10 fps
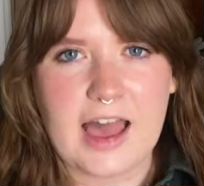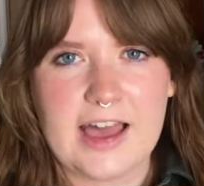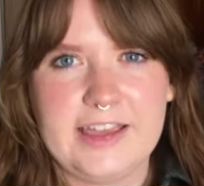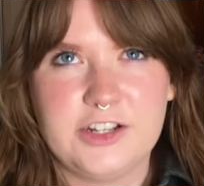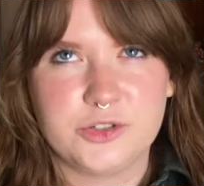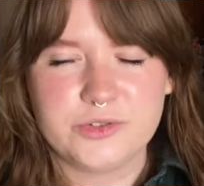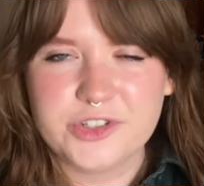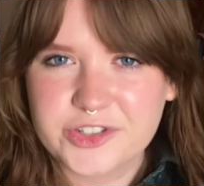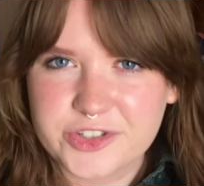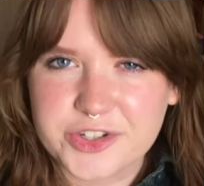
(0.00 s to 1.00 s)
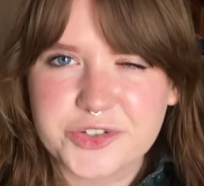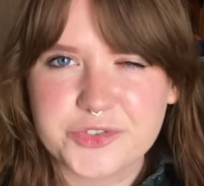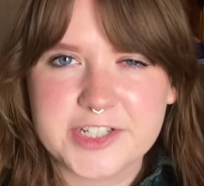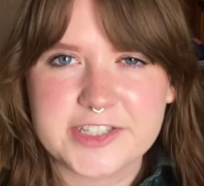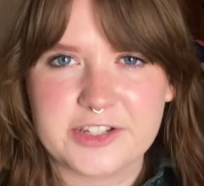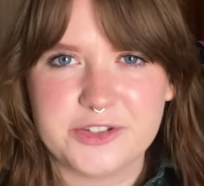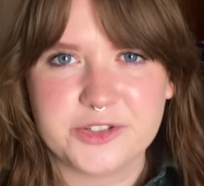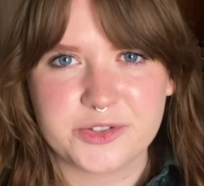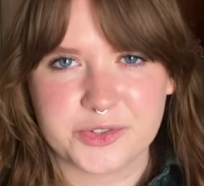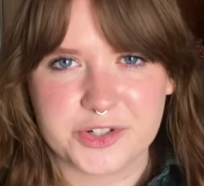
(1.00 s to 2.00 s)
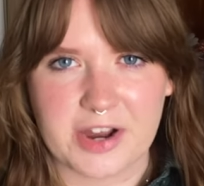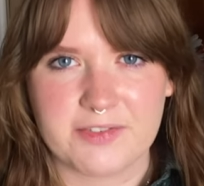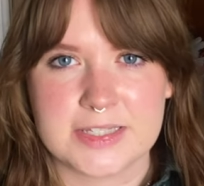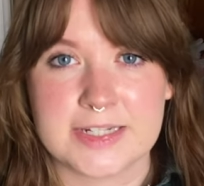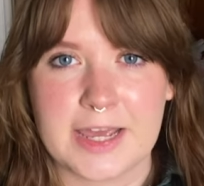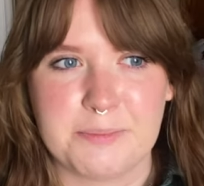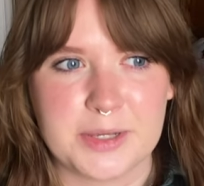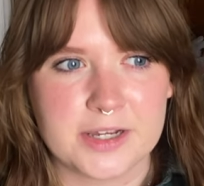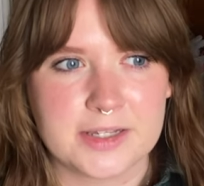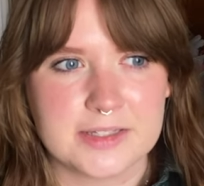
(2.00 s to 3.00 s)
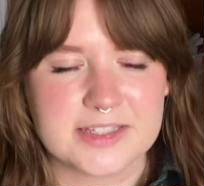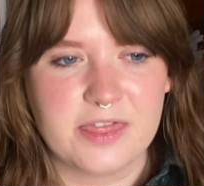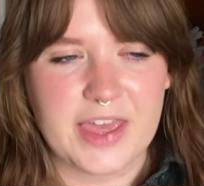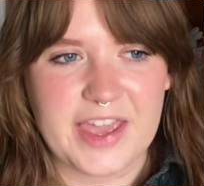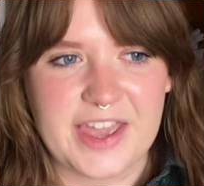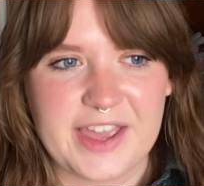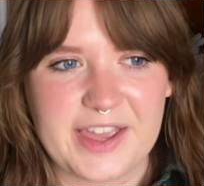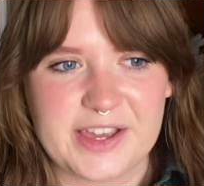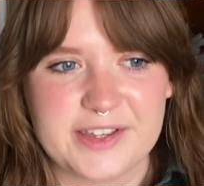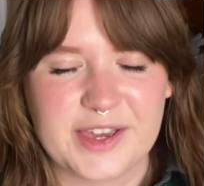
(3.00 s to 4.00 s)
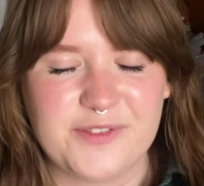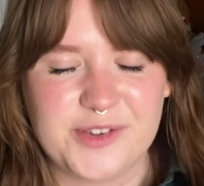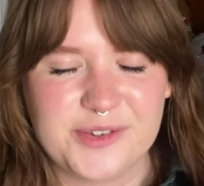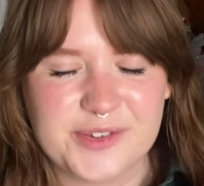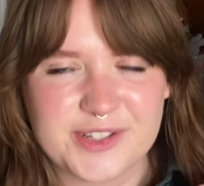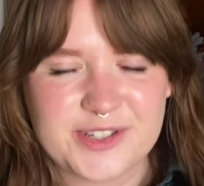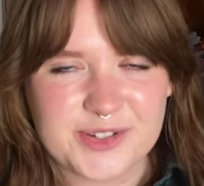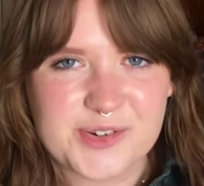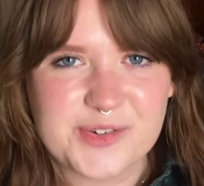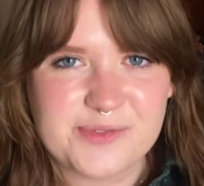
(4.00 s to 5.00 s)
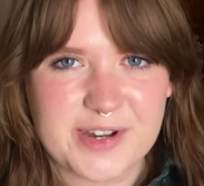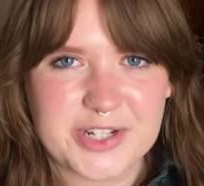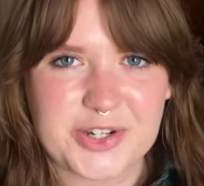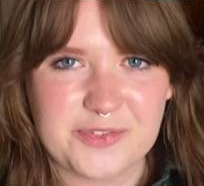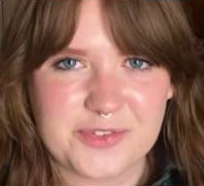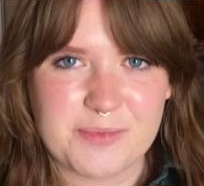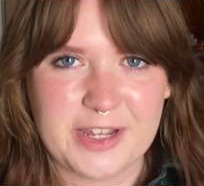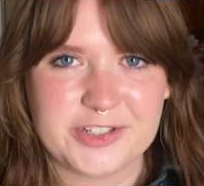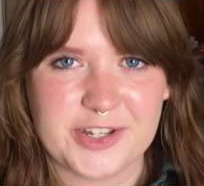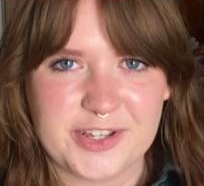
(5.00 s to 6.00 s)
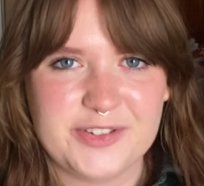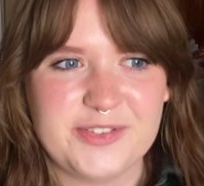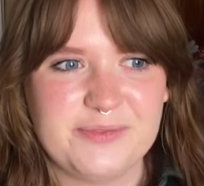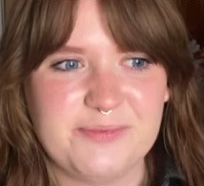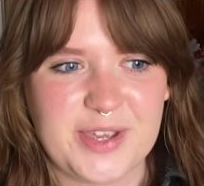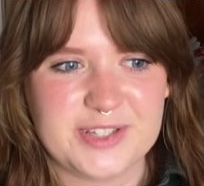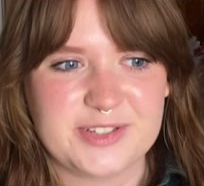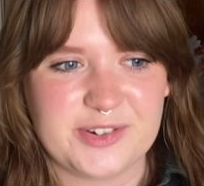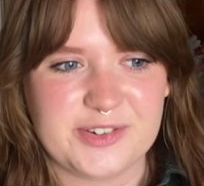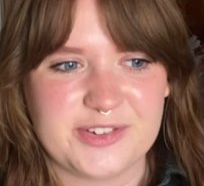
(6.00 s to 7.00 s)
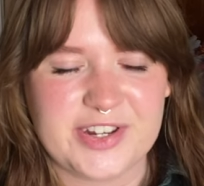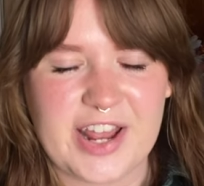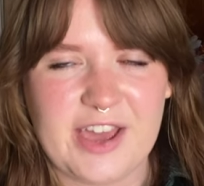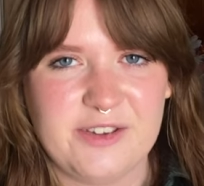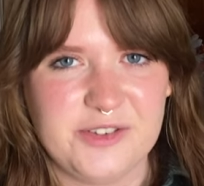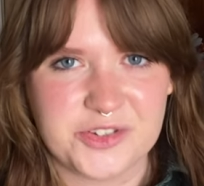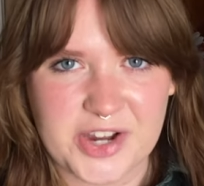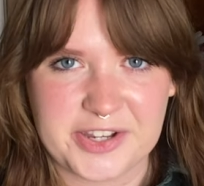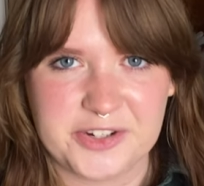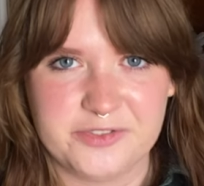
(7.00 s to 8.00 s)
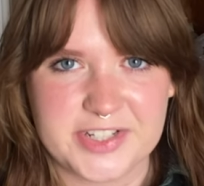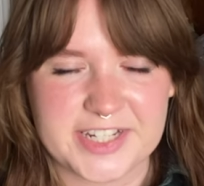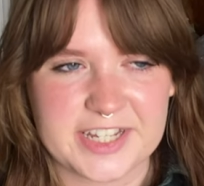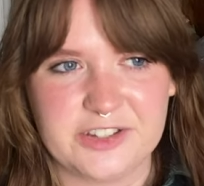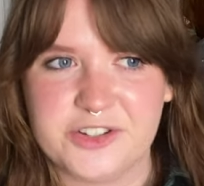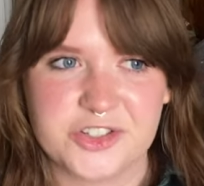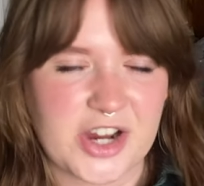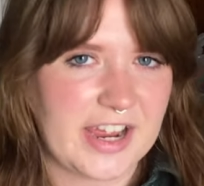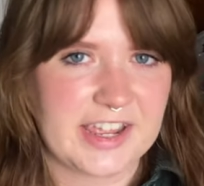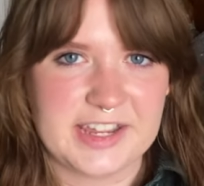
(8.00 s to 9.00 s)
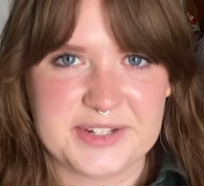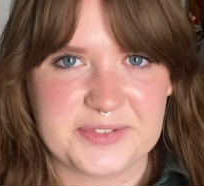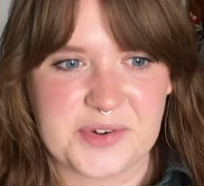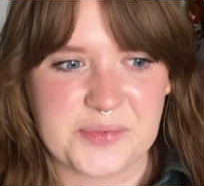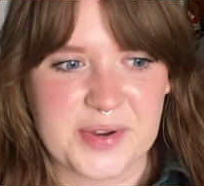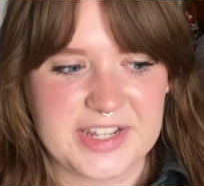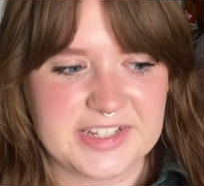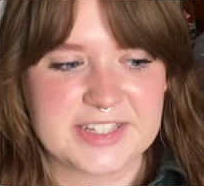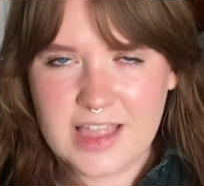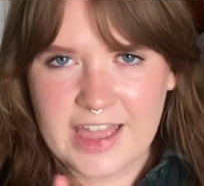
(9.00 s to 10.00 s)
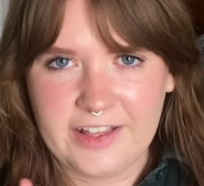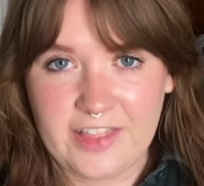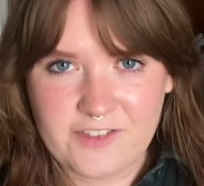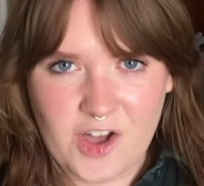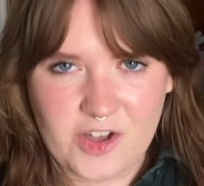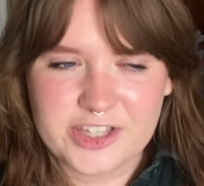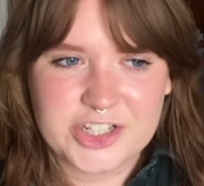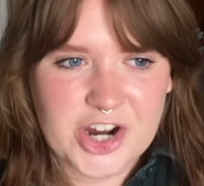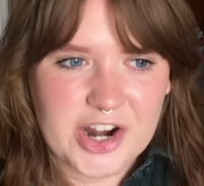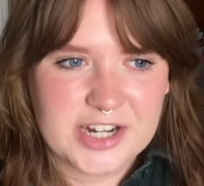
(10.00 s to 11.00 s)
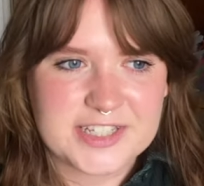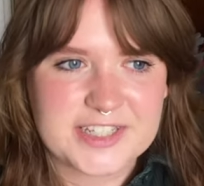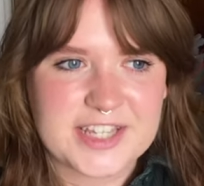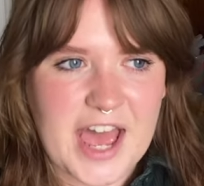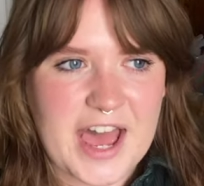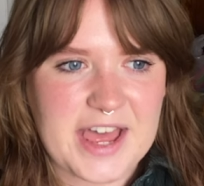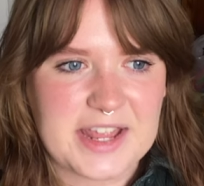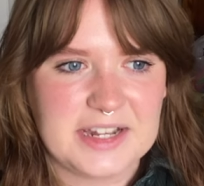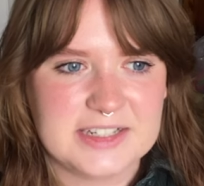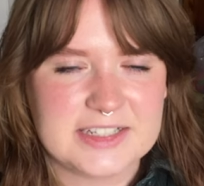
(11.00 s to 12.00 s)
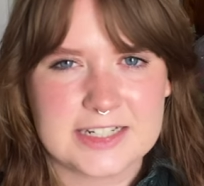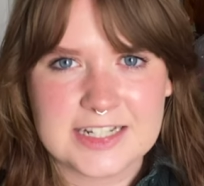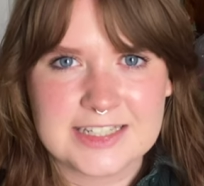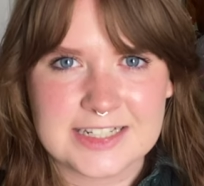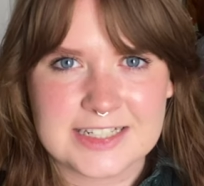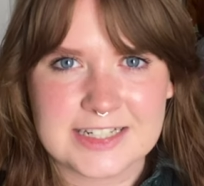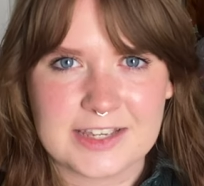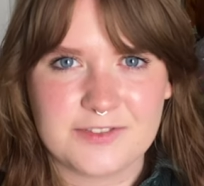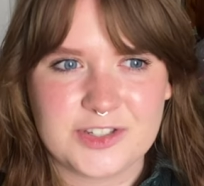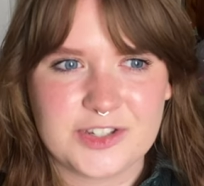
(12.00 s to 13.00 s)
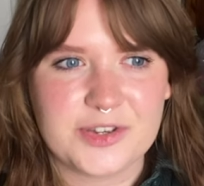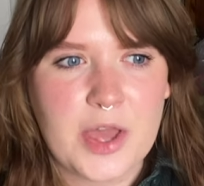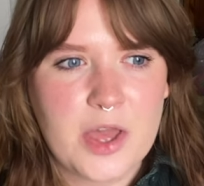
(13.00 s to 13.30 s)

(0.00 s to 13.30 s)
I don't use Goodreads, I use Storygraph instead because they give you so much information based on how you track your reading. You could track it in different ways. And I love all the charts and statistics it gives you.